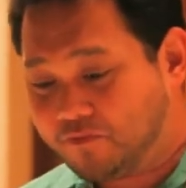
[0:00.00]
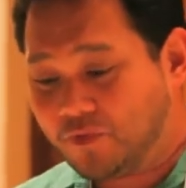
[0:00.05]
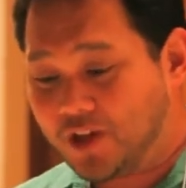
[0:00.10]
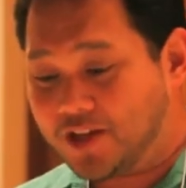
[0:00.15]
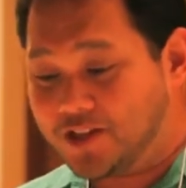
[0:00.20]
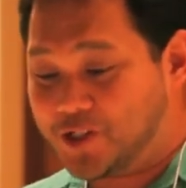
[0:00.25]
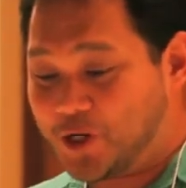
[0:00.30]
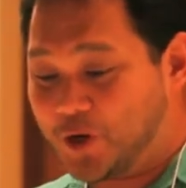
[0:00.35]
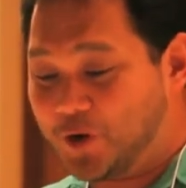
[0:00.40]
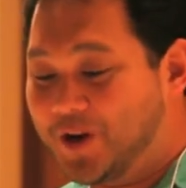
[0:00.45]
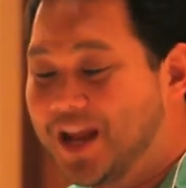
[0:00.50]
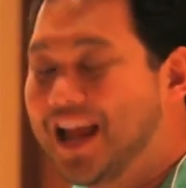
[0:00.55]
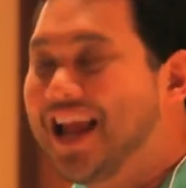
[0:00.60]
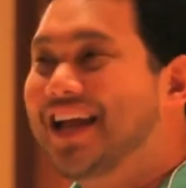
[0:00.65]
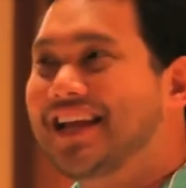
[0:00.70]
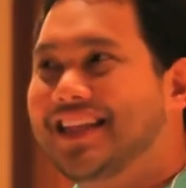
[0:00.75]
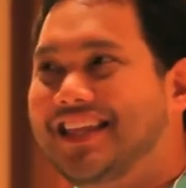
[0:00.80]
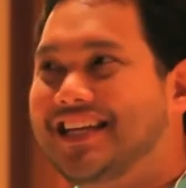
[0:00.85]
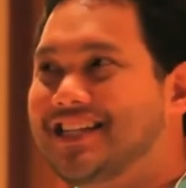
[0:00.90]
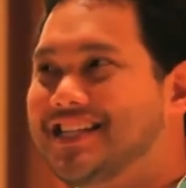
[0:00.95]
So
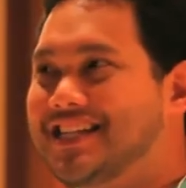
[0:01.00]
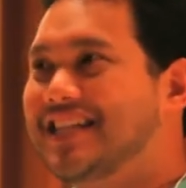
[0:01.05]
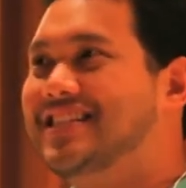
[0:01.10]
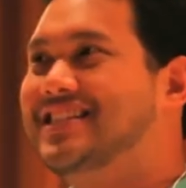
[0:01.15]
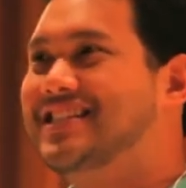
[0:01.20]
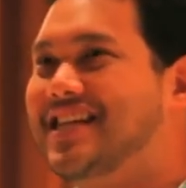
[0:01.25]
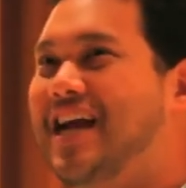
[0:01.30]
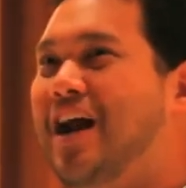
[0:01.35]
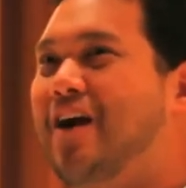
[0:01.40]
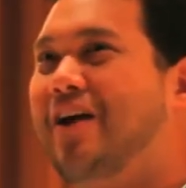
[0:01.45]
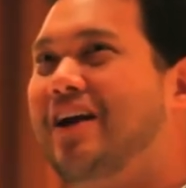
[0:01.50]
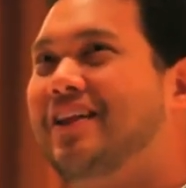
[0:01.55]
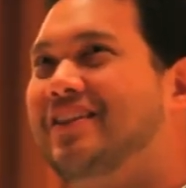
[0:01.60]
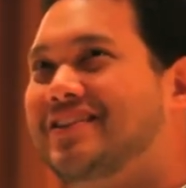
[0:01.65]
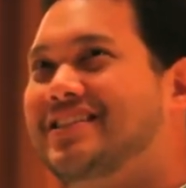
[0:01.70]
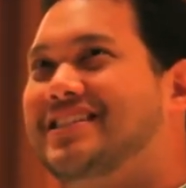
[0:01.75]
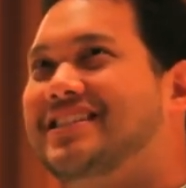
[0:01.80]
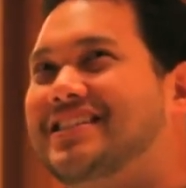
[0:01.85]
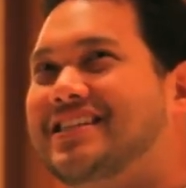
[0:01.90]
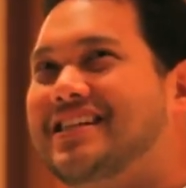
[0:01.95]
things get scary.
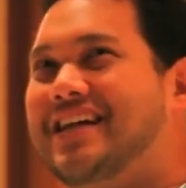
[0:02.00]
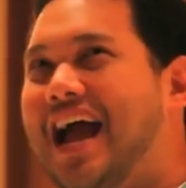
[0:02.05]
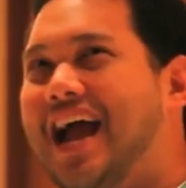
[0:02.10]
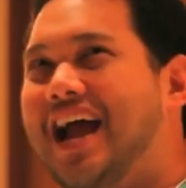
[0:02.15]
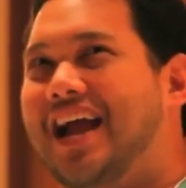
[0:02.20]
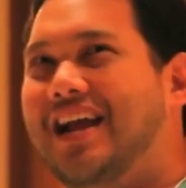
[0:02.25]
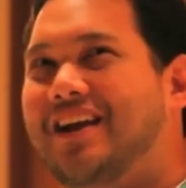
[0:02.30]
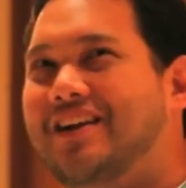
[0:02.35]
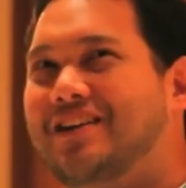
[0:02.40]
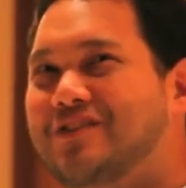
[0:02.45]
There's this guy,